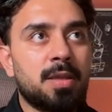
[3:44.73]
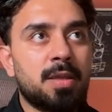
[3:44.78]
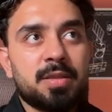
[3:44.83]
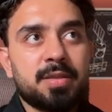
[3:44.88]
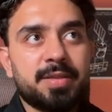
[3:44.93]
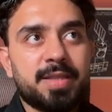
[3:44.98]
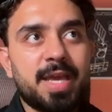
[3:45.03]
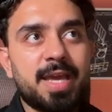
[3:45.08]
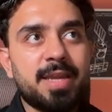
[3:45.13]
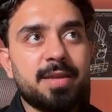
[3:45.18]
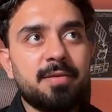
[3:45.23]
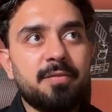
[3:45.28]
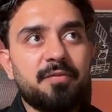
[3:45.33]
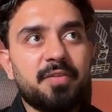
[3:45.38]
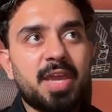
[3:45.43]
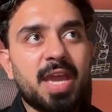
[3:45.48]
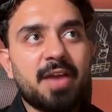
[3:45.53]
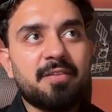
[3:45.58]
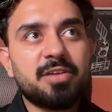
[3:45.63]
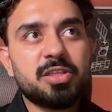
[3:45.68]
Then
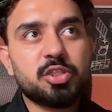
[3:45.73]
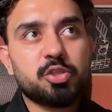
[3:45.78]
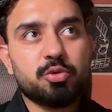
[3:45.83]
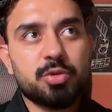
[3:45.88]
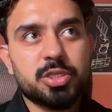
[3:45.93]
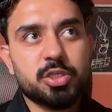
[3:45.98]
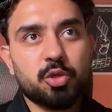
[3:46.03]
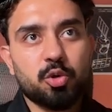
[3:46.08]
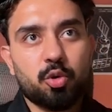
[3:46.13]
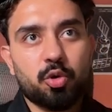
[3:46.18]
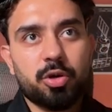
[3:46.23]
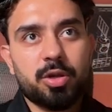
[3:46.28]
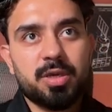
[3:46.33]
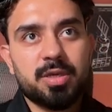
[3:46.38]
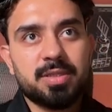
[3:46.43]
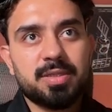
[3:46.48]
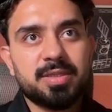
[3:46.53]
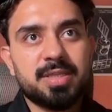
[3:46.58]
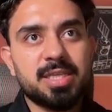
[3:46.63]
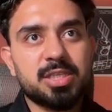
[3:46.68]
we have a switch node.
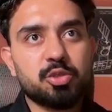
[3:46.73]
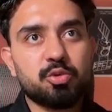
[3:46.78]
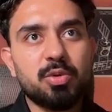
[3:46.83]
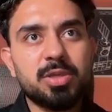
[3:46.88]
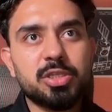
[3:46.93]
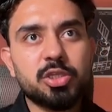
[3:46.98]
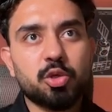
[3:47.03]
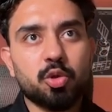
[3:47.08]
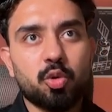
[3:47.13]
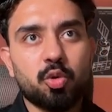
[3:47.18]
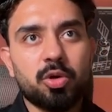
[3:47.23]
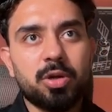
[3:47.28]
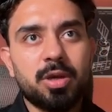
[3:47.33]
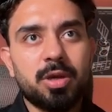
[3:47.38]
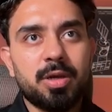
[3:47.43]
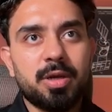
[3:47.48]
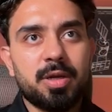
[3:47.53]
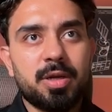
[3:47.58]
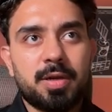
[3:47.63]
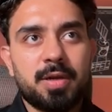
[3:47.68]
The switch
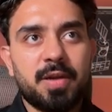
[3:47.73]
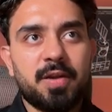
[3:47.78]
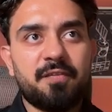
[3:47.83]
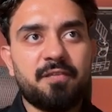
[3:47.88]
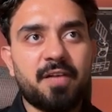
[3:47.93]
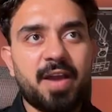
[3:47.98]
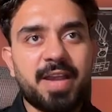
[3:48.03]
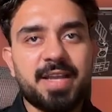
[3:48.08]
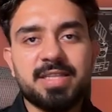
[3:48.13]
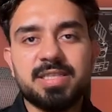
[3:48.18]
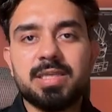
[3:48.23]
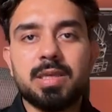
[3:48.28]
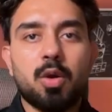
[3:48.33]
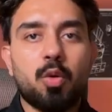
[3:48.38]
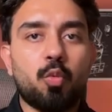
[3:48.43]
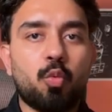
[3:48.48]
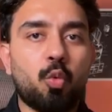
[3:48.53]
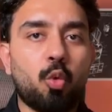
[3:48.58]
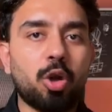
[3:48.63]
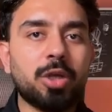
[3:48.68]
node defines
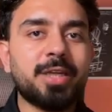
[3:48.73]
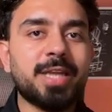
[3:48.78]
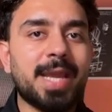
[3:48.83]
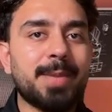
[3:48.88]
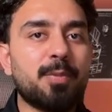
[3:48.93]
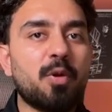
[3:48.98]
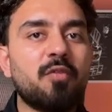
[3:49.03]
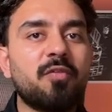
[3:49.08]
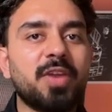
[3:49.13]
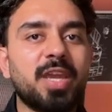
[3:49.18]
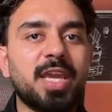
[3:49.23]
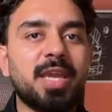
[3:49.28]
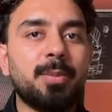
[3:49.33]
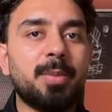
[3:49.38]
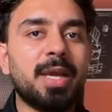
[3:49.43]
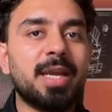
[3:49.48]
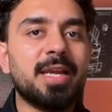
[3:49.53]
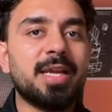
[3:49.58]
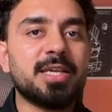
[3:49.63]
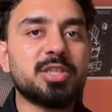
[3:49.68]
what type of
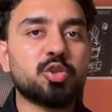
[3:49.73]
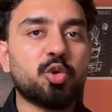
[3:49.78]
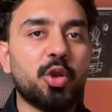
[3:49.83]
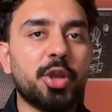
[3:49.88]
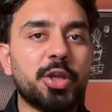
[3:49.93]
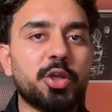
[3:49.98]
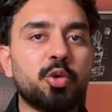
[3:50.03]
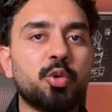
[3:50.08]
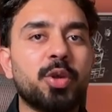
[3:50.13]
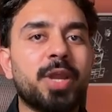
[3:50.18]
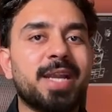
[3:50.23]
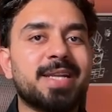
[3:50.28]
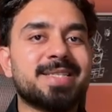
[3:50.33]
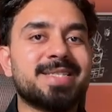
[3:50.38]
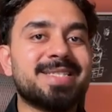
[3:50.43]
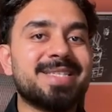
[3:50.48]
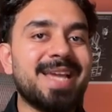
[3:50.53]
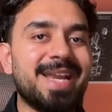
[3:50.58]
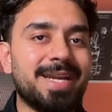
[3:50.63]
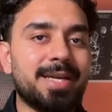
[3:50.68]
email is going to get
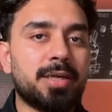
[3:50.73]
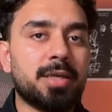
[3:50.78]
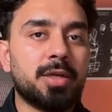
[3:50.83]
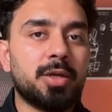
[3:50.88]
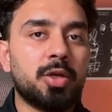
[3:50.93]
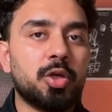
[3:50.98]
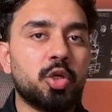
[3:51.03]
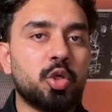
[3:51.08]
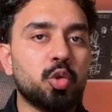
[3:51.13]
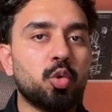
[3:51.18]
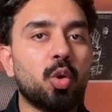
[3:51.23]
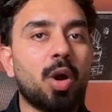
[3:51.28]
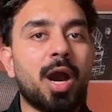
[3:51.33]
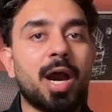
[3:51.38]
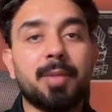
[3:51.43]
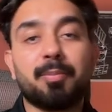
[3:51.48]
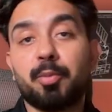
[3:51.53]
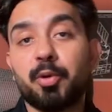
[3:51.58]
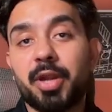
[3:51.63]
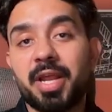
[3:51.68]
sent to
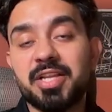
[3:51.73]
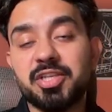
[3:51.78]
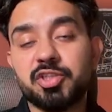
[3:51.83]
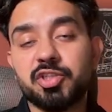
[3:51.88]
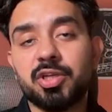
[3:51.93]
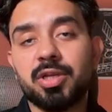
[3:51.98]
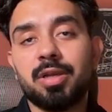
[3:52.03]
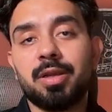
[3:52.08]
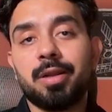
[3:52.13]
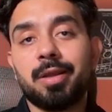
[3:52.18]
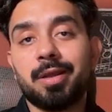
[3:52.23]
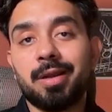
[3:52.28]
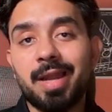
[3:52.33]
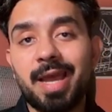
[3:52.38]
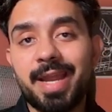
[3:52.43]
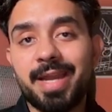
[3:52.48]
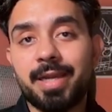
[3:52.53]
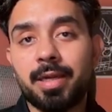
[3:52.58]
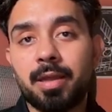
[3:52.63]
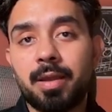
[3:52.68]
our potential
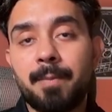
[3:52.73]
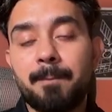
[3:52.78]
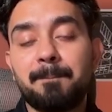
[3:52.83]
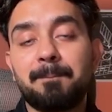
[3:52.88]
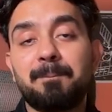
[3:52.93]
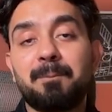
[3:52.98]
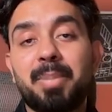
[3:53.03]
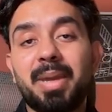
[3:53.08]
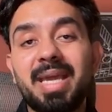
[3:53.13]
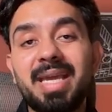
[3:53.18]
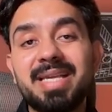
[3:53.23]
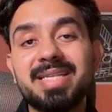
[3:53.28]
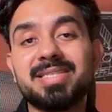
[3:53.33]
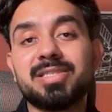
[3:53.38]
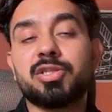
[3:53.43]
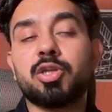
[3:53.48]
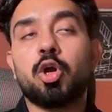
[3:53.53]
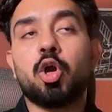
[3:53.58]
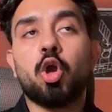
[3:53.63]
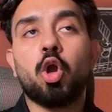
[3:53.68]
client
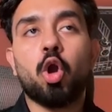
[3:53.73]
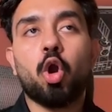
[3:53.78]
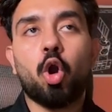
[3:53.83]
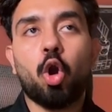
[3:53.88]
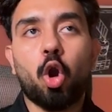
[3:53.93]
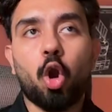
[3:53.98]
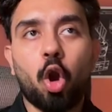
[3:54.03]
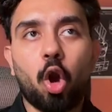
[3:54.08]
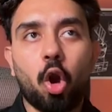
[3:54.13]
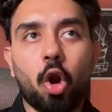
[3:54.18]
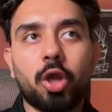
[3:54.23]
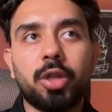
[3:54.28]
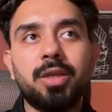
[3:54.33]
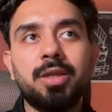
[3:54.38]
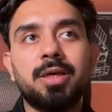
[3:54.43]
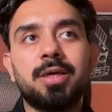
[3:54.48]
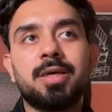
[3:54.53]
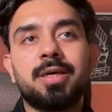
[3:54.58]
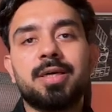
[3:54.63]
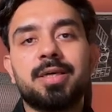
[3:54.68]
based
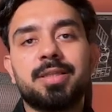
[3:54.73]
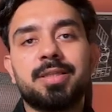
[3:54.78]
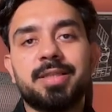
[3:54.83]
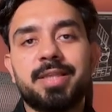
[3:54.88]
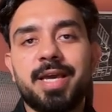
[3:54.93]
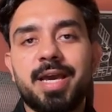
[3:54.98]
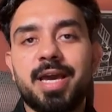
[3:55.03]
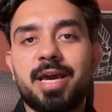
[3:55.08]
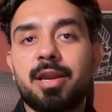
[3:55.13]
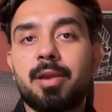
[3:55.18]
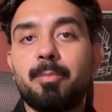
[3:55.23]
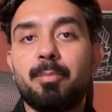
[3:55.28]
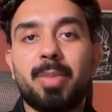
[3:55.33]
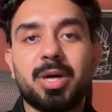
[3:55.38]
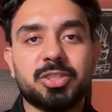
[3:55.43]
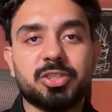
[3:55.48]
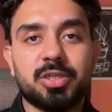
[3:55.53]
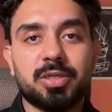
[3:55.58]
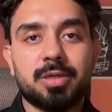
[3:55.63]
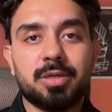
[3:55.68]
on their
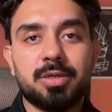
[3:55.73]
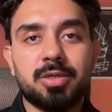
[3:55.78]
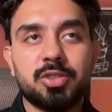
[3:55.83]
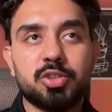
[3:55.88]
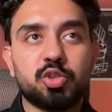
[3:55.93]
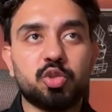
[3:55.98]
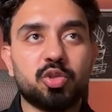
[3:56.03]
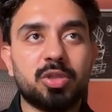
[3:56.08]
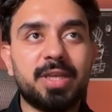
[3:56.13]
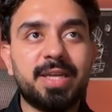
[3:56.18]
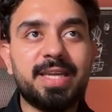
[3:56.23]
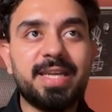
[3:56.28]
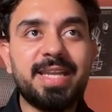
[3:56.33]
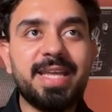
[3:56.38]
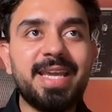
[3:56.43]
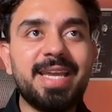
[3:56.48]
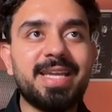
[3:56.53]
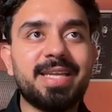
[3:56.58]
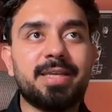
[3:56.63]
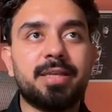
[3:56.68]
budget. So the
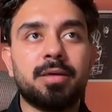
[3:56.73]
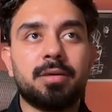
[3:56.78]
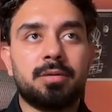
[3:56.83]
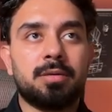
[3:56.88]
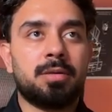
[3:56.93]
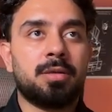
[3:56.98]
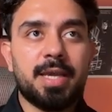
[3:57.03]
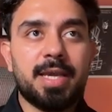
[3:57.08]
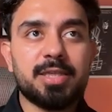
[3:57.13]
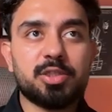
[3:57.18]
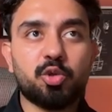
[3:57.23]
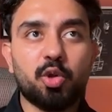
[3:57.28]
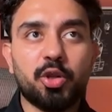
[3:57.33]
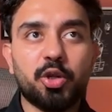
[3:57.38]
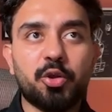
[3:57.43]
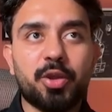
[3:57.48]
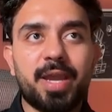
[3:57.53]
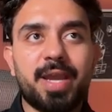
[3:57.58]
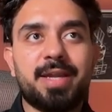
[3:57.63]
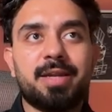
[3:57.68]
lead is going
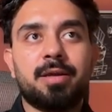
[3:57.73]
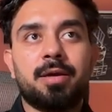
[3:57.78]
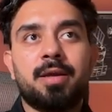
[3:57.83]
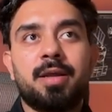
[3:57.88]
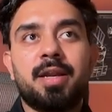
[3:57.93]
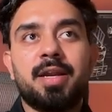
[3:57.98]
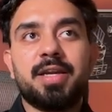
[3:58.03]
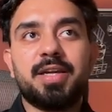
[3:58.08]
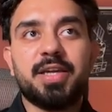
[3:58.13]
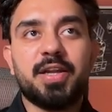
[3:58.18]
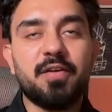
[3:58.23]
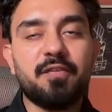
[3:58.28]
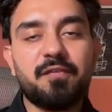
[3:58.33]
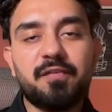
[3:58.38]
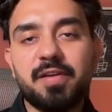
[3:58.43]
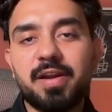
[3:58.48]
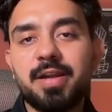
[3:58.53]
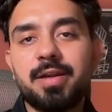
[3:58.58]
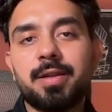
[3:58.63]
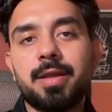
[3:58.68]
to get
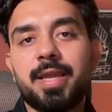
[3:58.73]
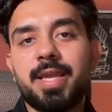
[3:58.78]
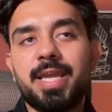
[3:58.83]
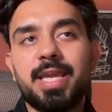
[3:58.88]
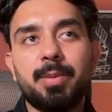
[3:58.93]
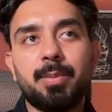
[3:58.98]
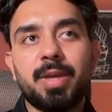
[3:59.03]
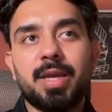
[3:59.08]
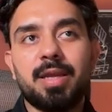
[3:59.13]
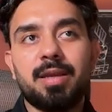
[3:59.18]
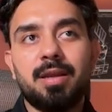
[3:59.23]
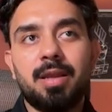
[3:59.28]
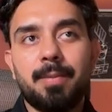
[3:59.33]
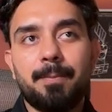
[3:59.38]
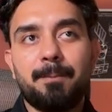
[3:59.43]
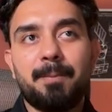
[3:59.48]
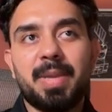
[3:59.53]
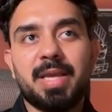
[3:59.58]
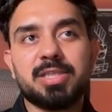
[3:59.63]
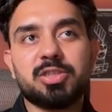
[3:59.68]
different email
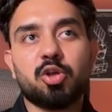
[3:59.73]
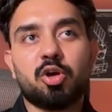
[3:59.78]
based